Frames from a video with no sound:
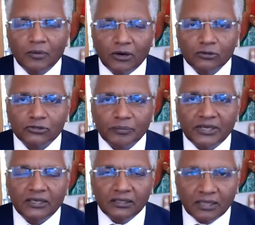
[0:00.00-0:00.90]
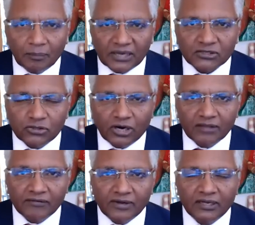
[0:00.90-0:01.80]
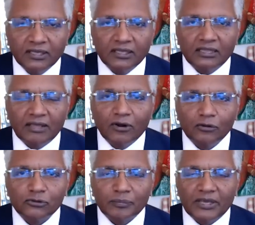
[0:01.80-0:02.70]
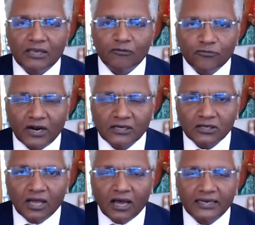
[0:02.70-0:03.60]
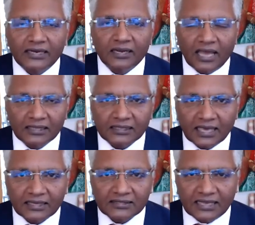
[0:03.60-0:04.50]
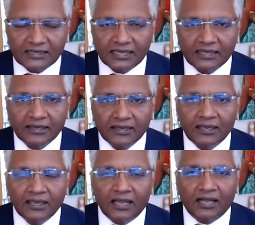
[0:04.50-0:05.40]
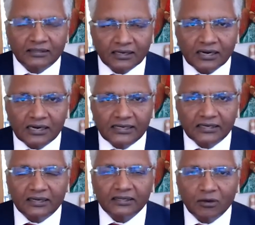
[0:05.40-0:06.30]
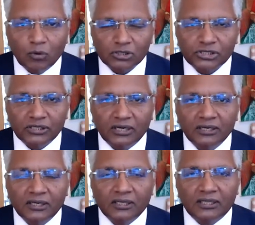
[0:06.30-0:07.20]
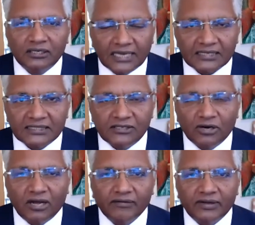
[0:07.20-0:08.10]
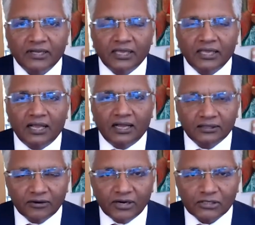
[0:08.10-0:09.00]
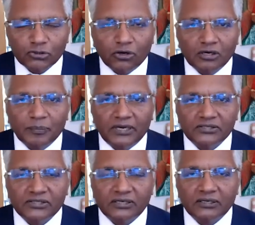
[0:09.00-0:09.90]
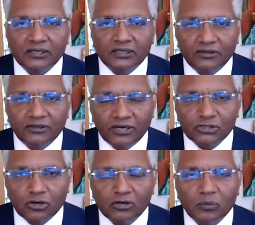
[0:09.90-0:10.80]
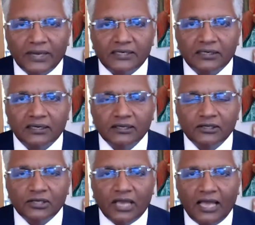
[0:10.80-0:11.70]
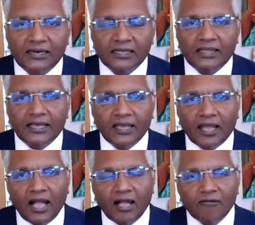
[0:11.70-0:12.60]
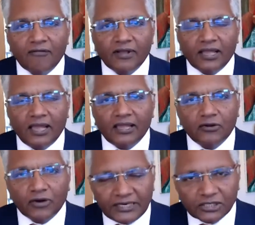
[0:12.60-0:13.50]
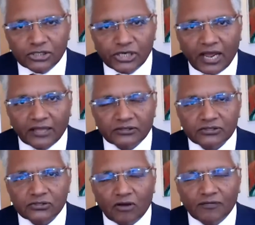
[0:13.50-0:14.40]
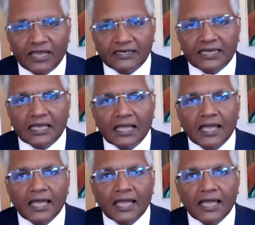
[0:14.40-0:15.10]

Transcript: will also be the bus driver. They will also be front line in a healthcare setting, uh, the cleaner, the washer, the taxi driver, uh, the restaurant person, the restaurant waiter and they have a greater chance of getting